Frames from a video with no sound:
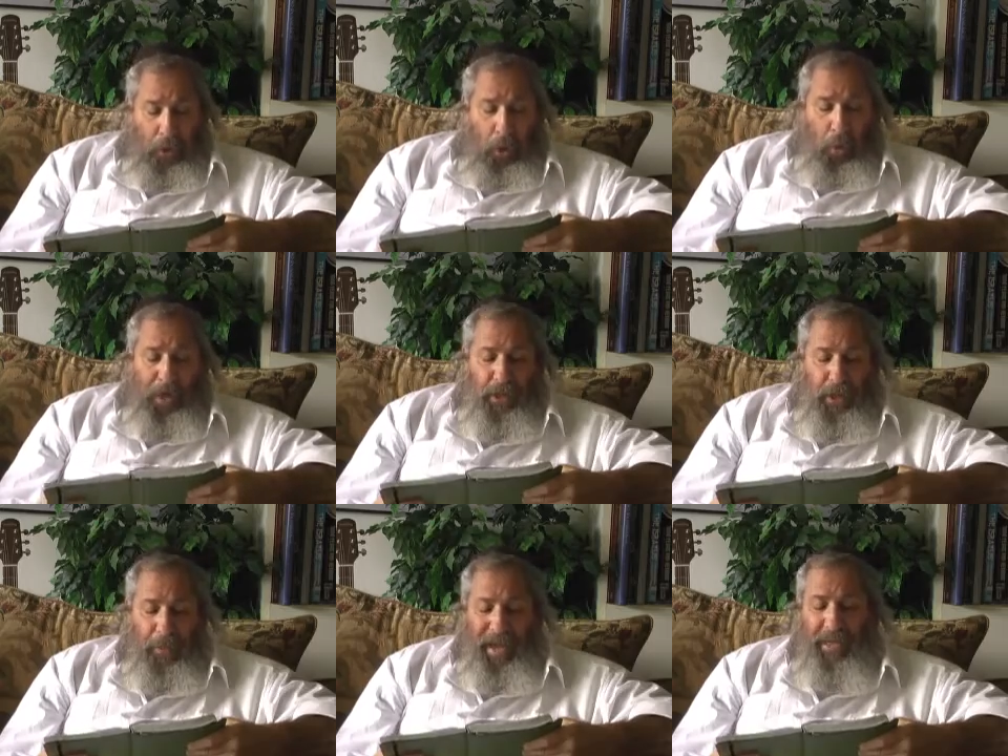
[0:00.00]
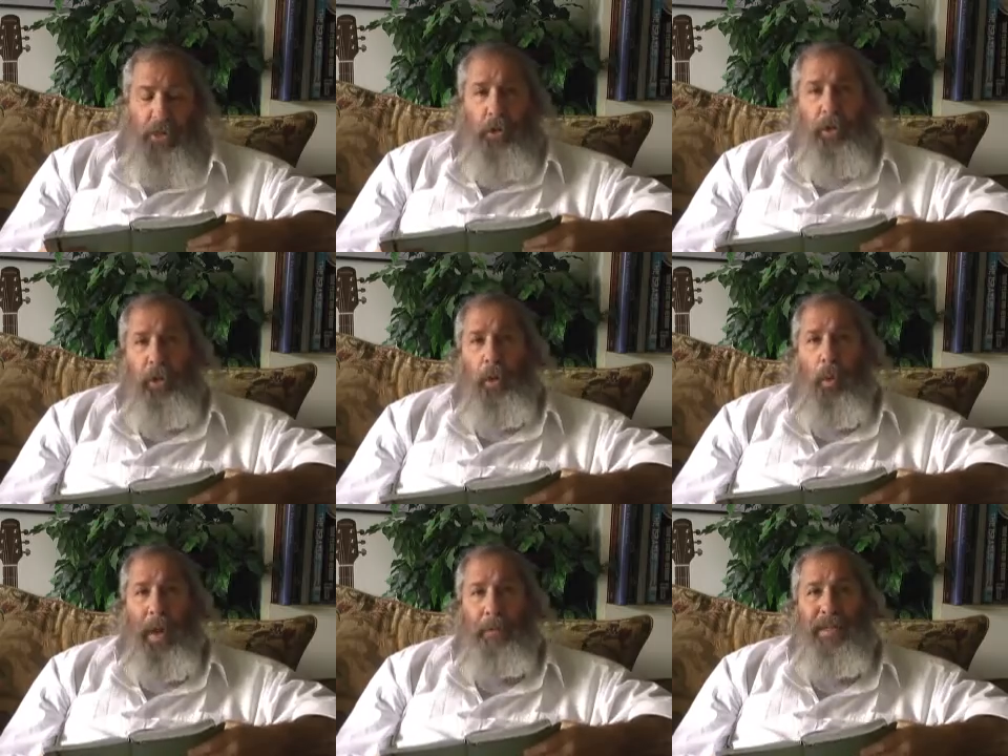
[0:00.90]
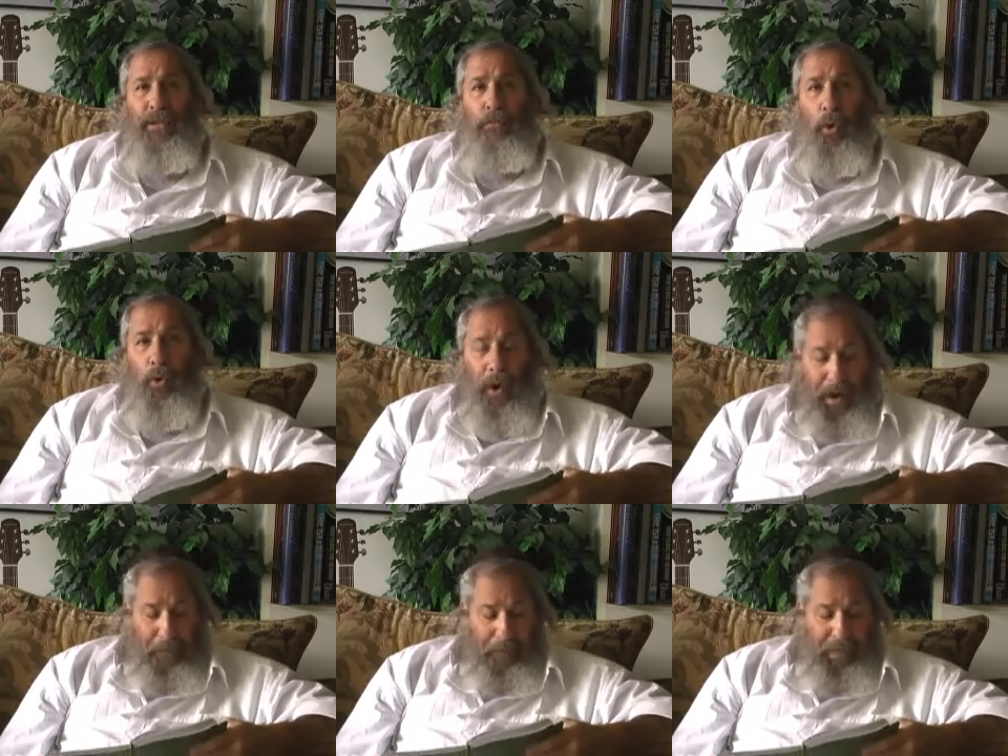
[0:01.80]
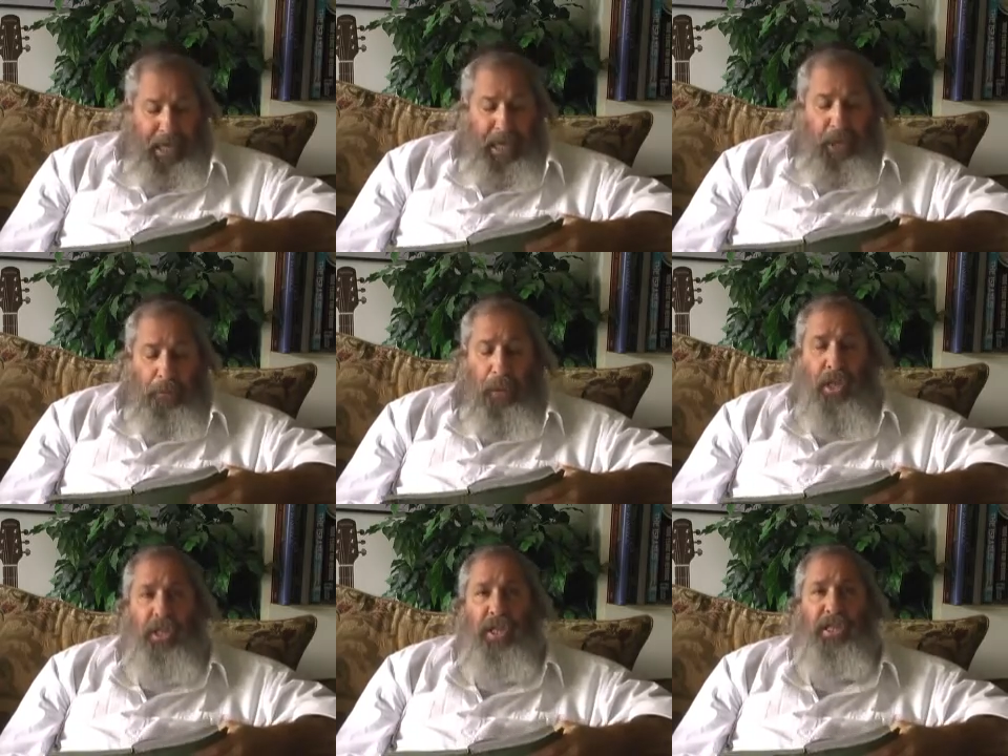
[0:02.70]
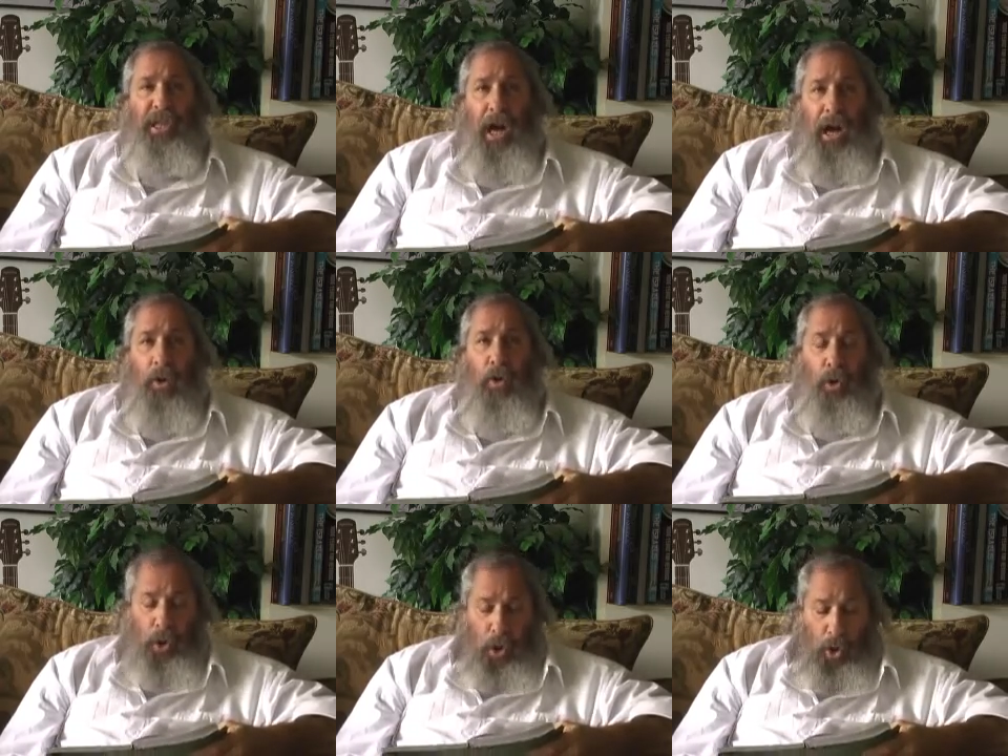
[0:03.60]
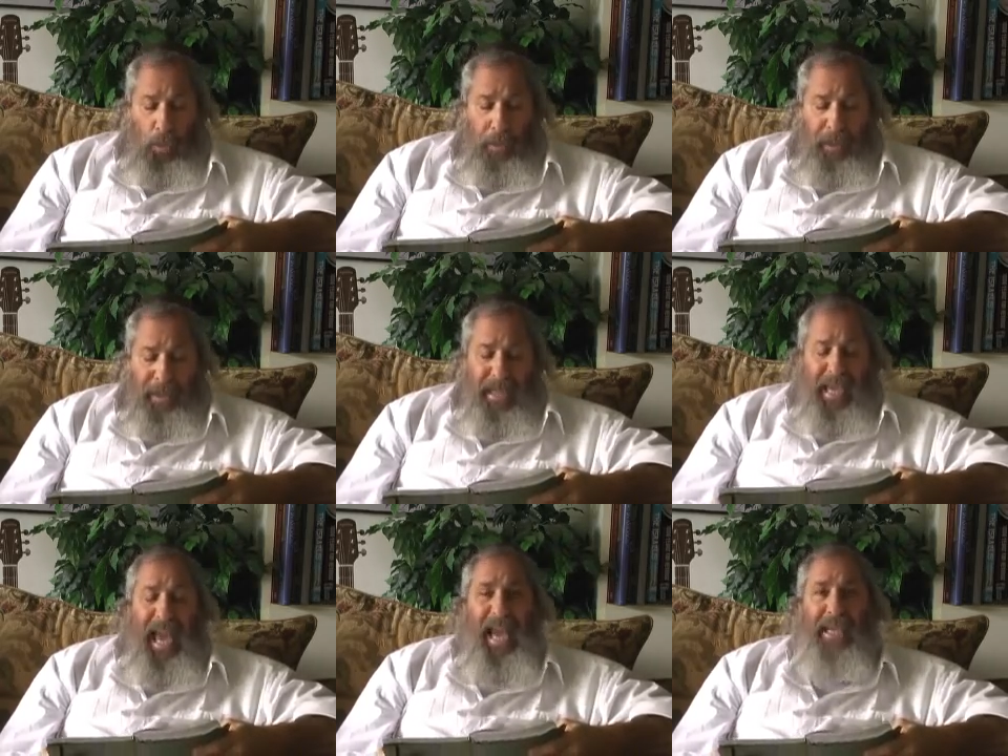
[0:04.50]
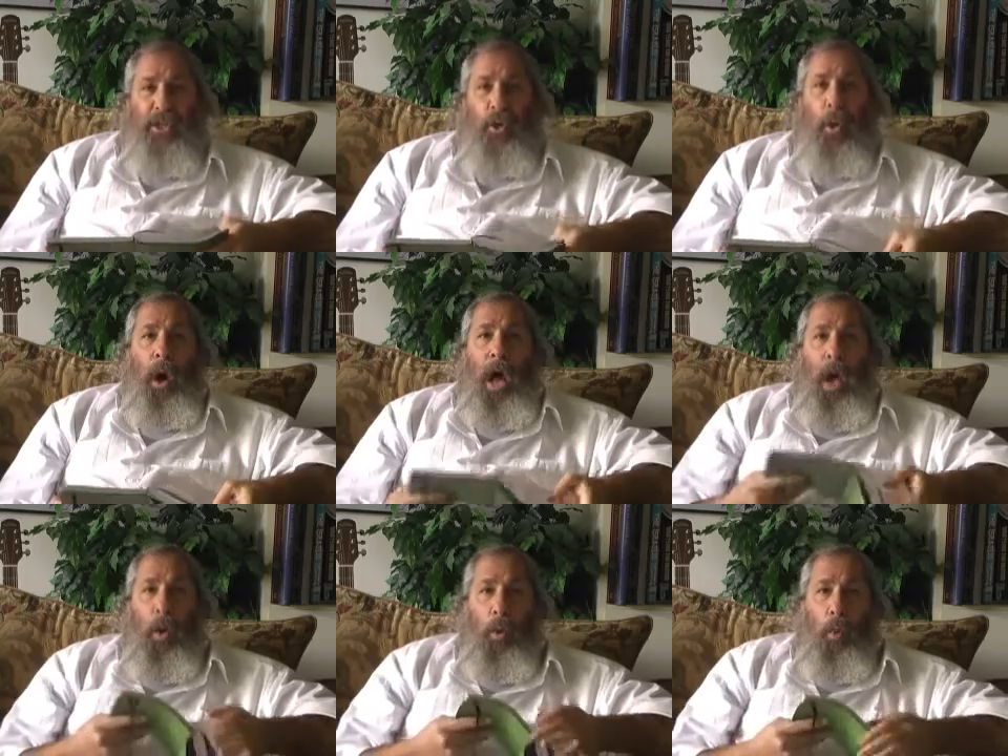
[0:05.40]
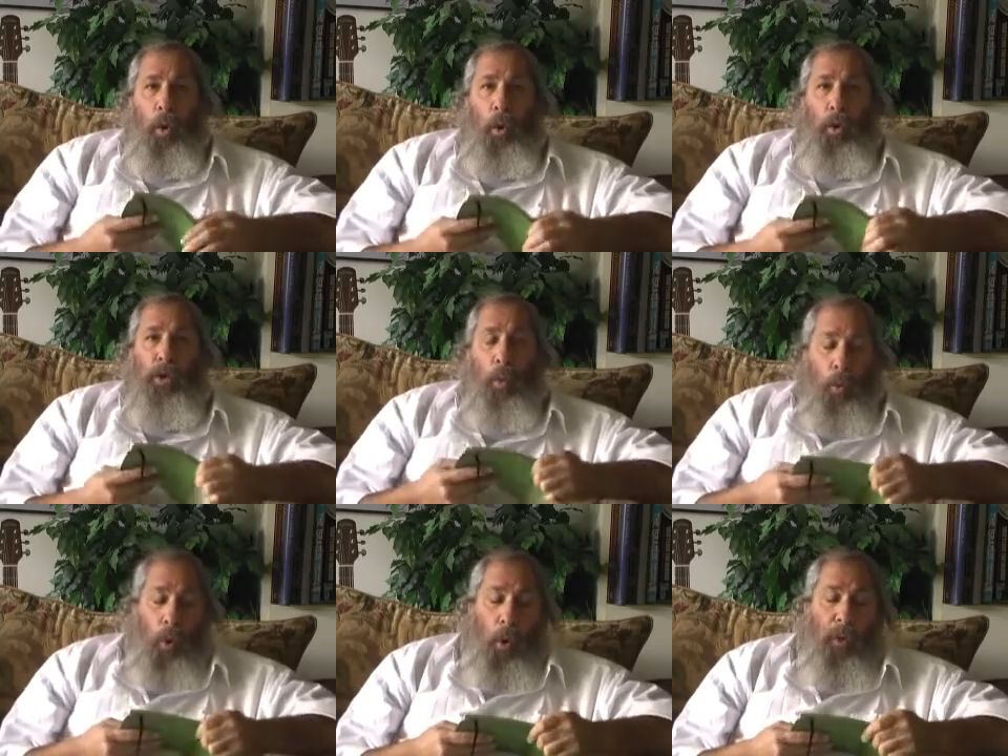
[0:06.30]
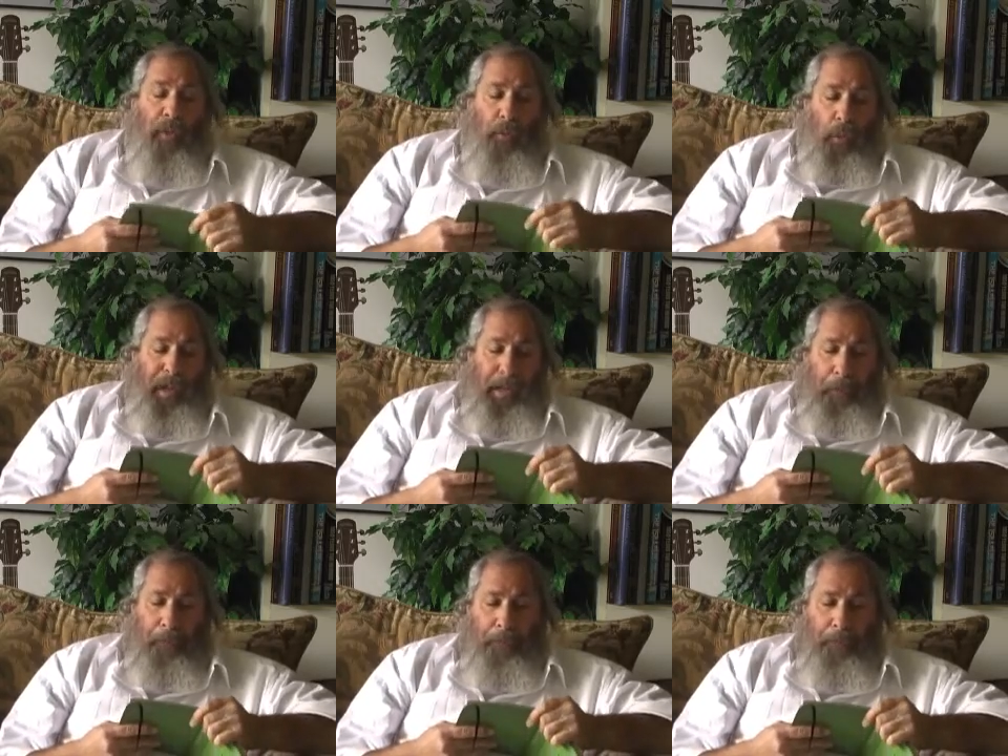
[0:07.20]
who wishes by his nuclear weapons program to plunge the entire globe into World War III?